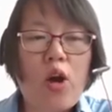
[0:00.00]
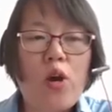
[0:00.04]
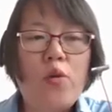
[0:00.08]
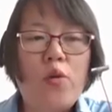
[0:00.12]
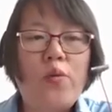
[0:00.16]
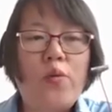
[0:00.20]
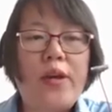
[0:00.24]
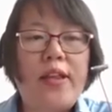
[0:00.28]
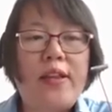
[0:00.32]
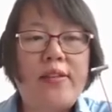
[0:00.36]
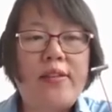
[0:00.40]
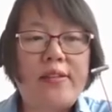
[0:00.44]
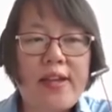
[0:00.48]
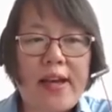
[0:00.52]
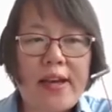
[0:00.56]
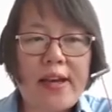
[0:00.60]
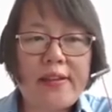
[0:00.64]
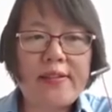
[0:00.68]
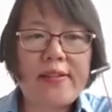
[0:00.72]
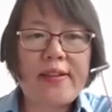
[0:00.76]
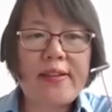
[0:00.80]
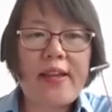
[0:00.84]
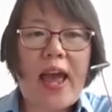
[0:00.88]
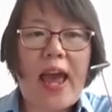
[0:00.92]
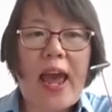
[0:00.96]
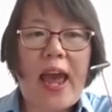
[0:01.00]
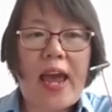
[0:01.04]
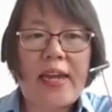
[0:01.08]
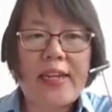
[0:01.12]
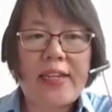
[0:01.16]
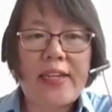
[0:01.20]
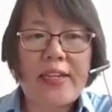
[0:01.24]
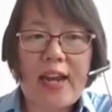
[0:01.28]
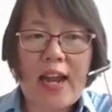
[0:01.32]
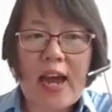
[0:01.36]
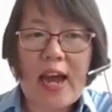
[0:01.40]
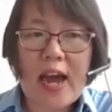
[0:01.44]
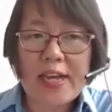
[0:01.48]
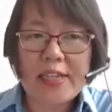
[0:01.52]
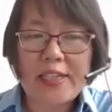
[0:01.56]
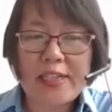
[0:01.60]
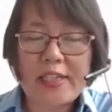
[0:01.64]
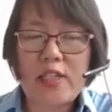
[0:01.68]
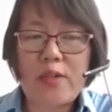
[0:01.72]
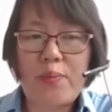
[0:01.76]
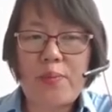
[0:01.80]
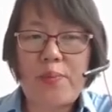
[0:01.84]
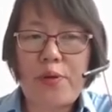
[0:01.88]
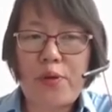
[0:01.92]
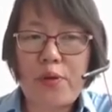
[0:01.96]
We then analyze
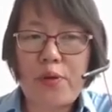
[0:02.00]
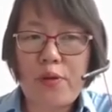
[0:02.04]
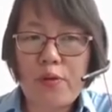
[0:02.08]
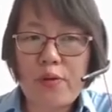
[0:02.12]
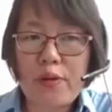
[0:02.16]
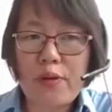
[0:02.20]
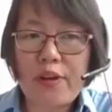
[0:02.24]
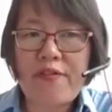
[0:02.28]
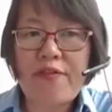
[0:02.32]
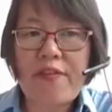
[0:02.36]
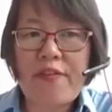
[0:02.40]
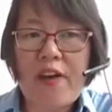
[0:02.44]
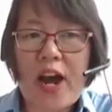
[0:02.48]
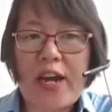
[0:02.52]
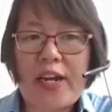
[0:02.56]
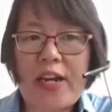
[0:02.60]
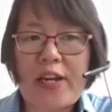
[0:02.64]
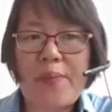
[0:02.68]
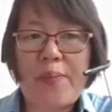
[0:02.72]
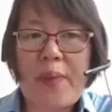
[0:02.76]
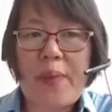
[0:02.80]
the purified